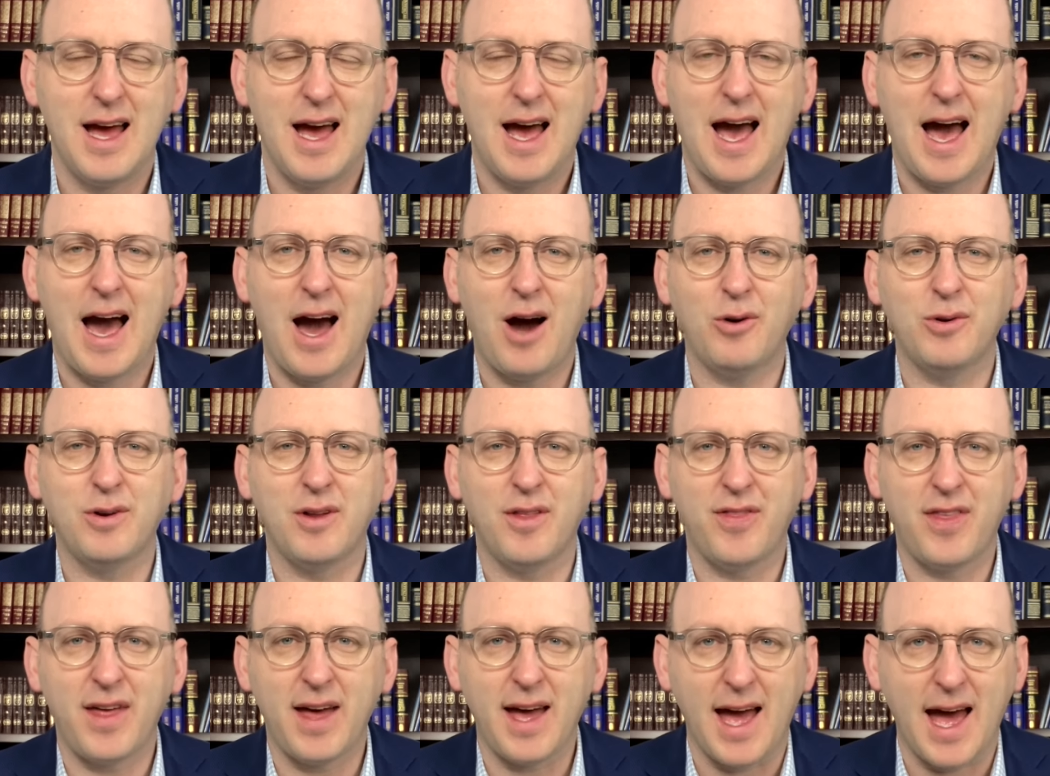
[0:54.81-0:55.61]
How
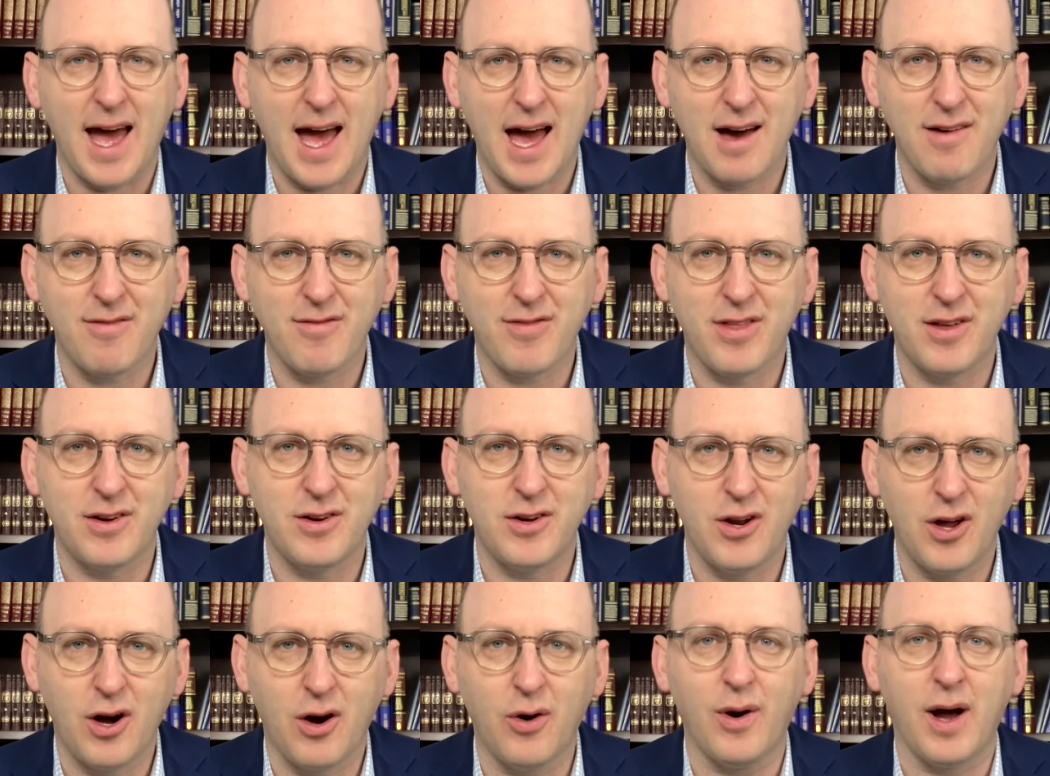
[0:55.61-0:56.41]
did they have the
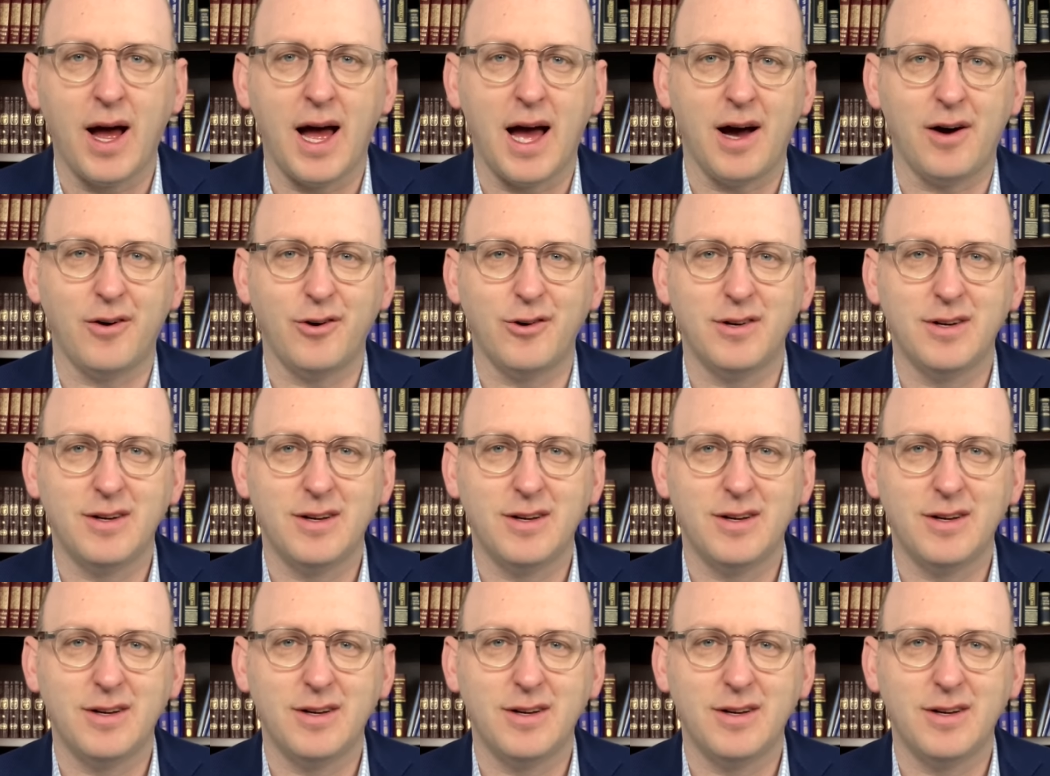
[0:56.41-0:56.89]
know-how